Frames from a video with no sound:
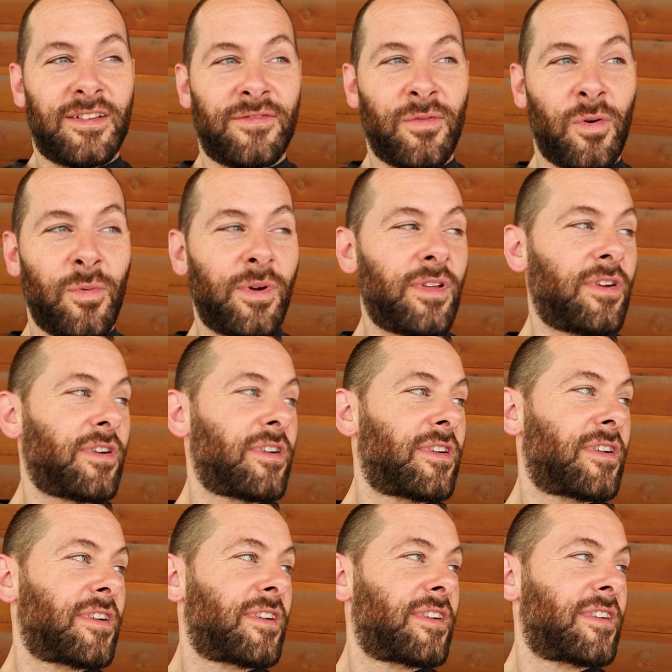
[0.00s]
four-wheeler
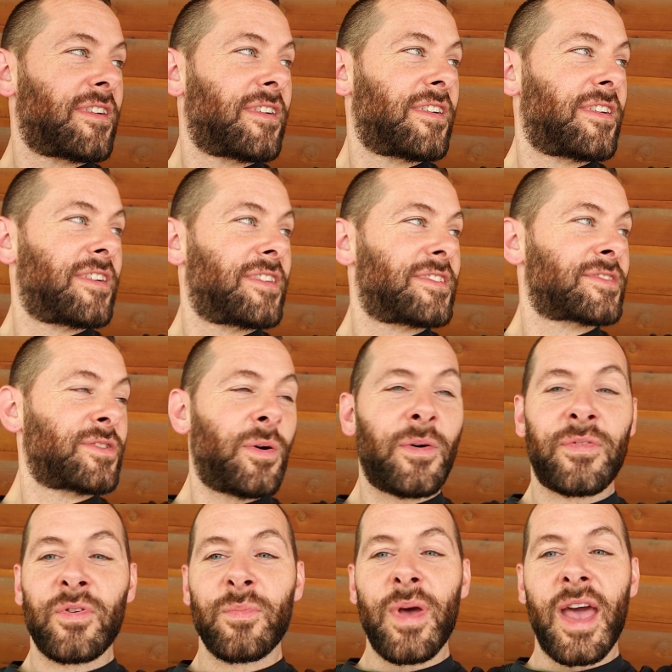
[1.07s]
is
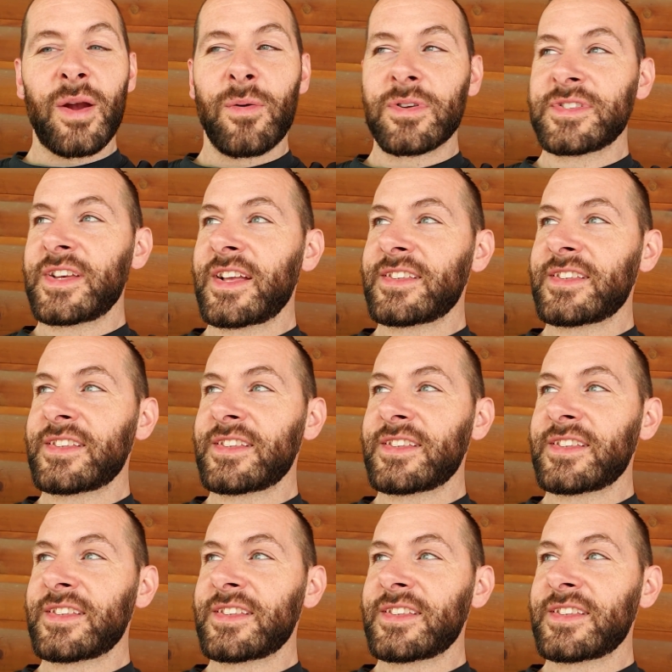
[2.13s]
going through backwards.